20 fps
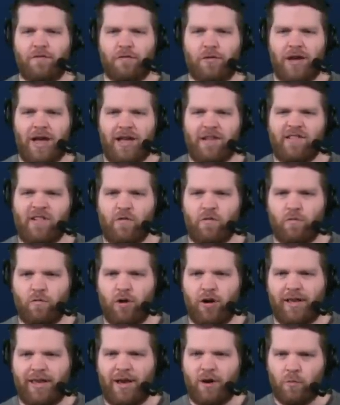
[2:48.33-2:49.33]
free agent
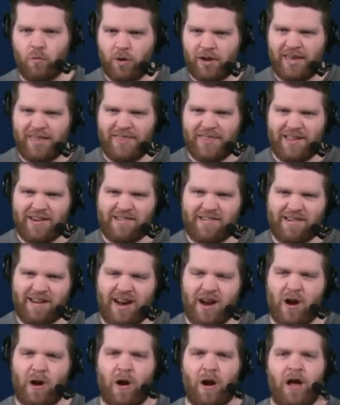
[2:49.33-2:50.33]
rookie, a rookie this
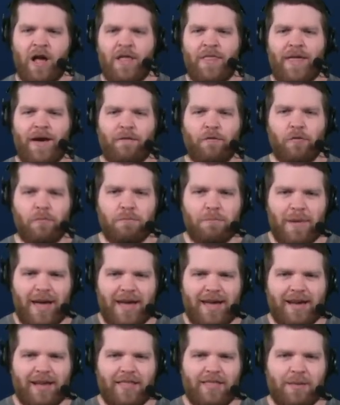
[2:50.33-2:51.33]
year that will
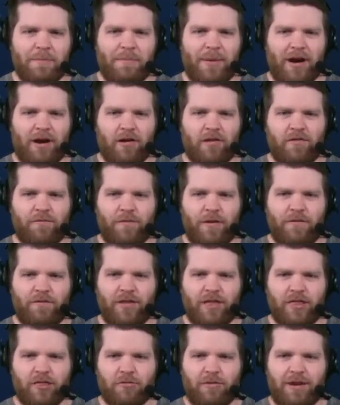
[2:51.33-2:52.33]
make the Bears
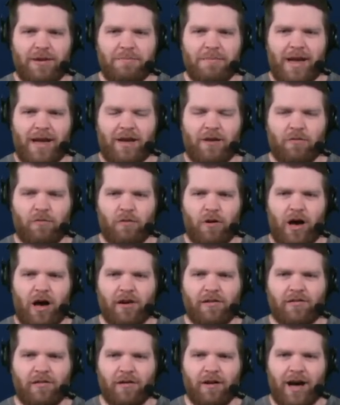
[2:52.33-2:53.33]
53 man
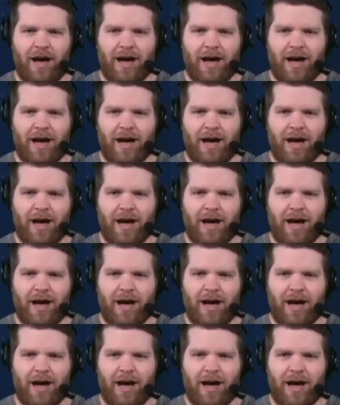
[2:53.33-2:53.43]
roster.